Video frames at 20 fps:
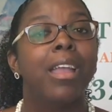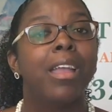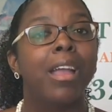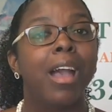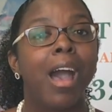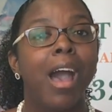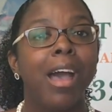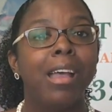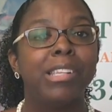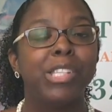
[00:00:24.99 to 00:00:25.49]

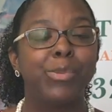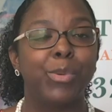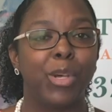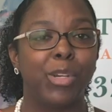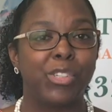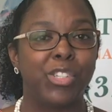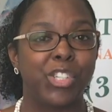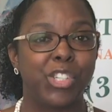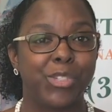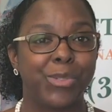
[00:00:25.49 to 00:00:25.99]

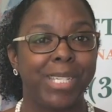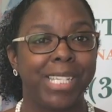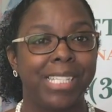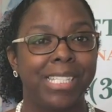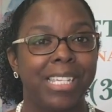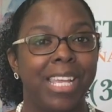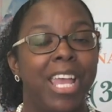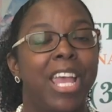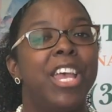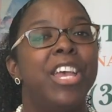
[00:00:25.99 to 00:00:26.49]
Cogswell Street,
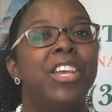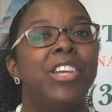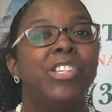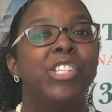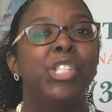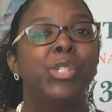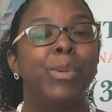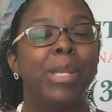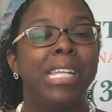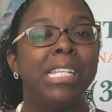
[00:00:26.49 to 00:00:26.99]

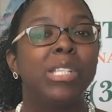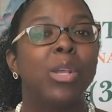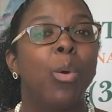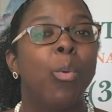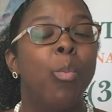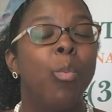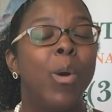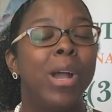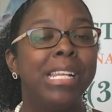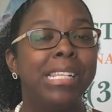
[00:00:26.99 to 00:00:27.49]
Suite
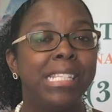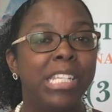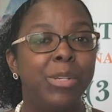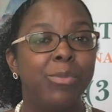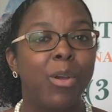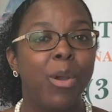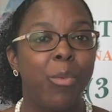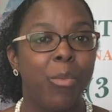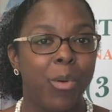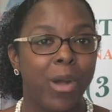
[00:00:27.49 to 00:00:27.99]

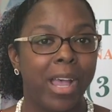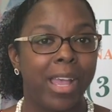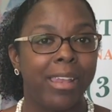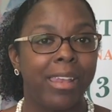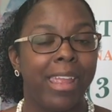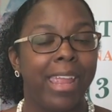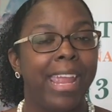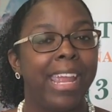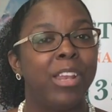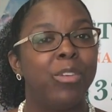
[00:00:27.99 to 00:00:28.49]
101
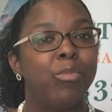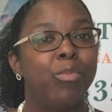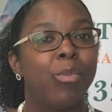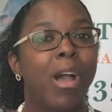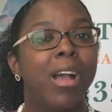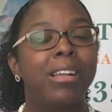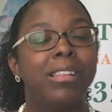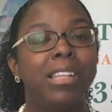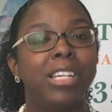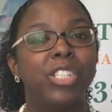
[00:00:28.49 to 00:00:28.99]
in
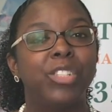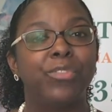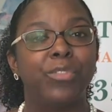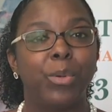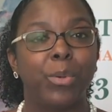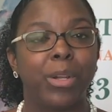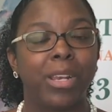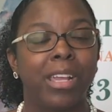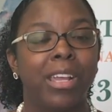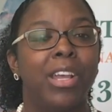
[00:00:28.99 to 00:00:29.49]
Rockledge,
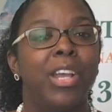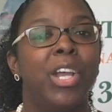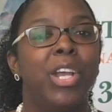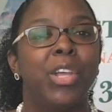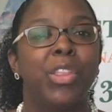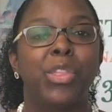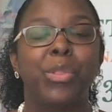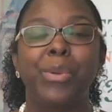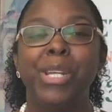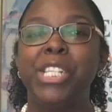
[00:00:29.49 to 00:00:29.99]
Florida
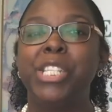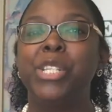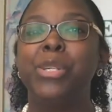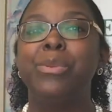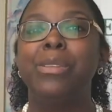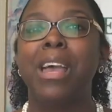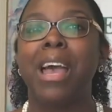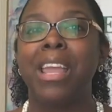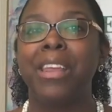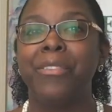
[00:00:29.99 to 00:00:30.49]

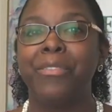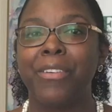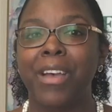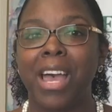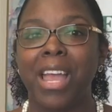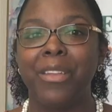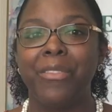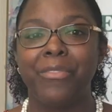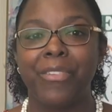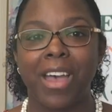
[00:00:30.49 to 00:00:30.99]

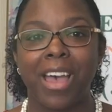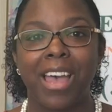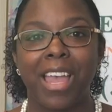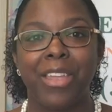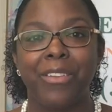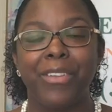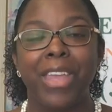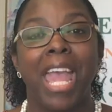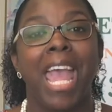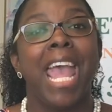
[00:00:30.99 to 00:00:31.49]
32955.
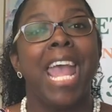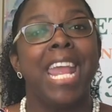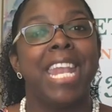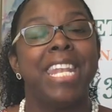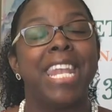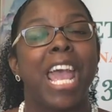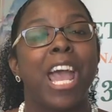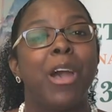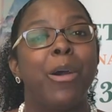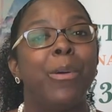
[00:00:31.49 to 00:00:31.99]

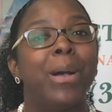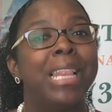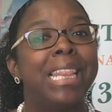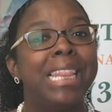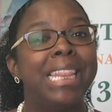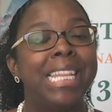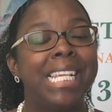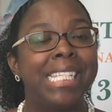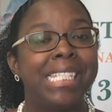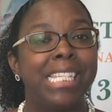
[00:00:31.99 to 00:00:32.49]
Now,
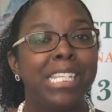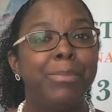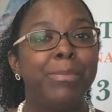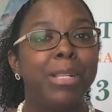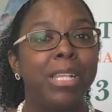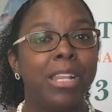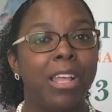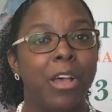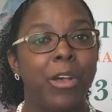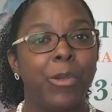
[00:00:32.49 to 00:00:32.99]
listed
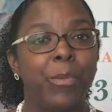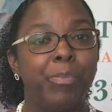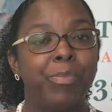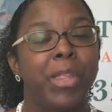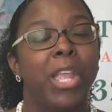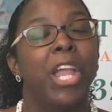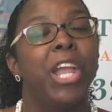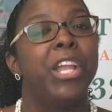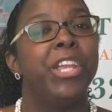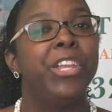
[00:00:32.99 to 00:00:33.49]
below,
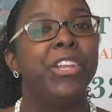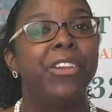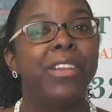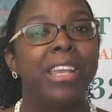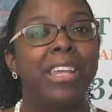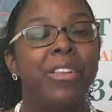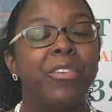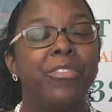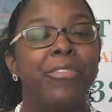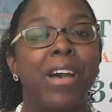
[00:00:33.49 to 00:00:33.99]
you're
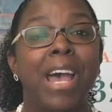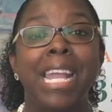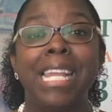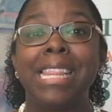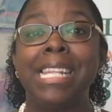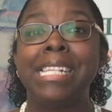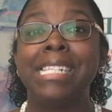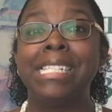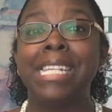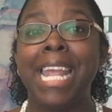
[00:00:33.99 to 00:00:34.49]
going to find
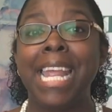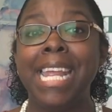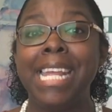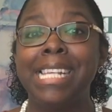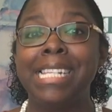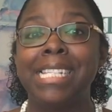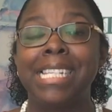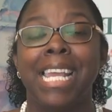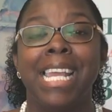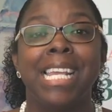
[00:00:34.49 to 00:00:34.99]
the
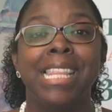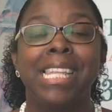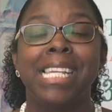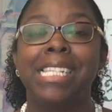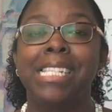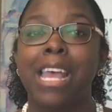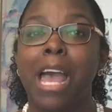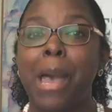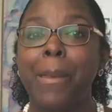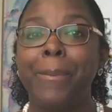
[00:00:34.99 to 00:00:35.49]
dates, the
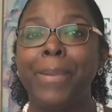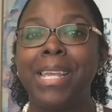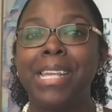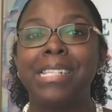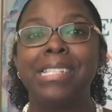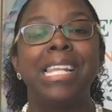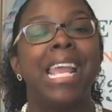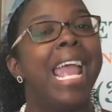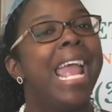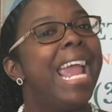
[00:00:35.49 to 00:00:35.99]

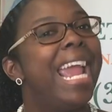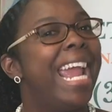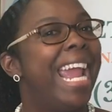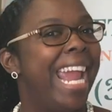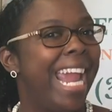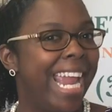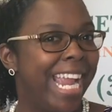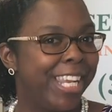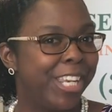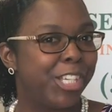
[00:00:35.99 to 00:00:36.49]
topics,
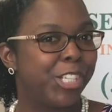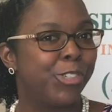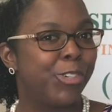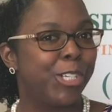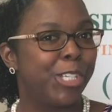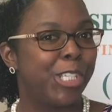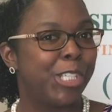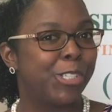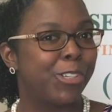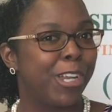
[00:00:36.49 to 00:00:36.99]
and a
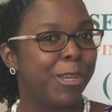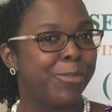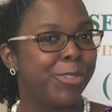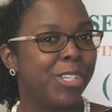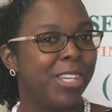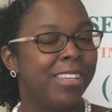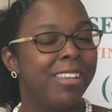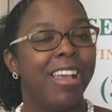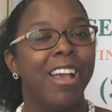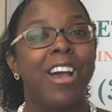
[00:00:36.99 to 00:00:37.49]
short
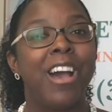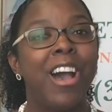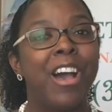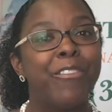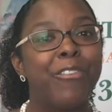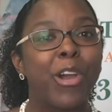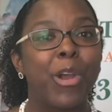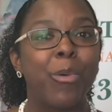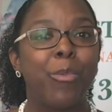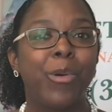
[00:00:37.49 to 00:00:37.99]
description
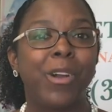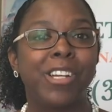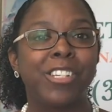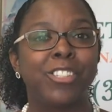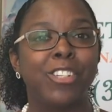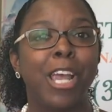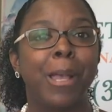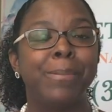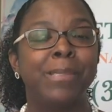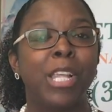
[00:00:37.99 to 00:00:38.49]
of our
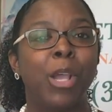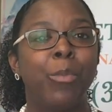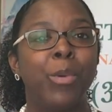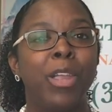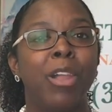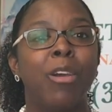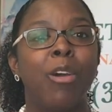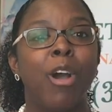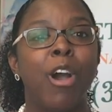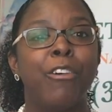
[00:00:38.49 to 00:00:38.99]
workshops that
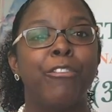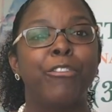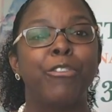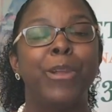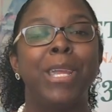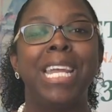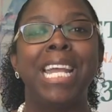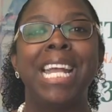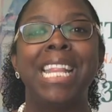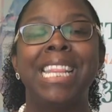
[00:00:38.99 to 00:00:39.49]
we are
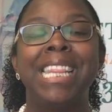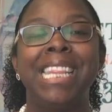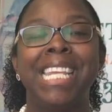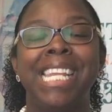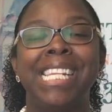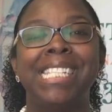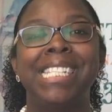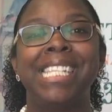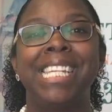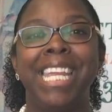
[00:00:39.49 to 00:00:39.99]
offering
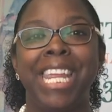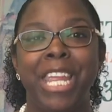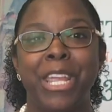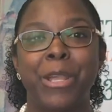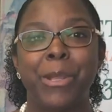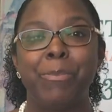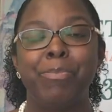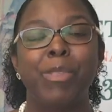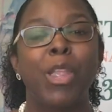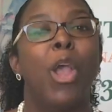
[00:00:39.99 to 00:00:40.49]
this year.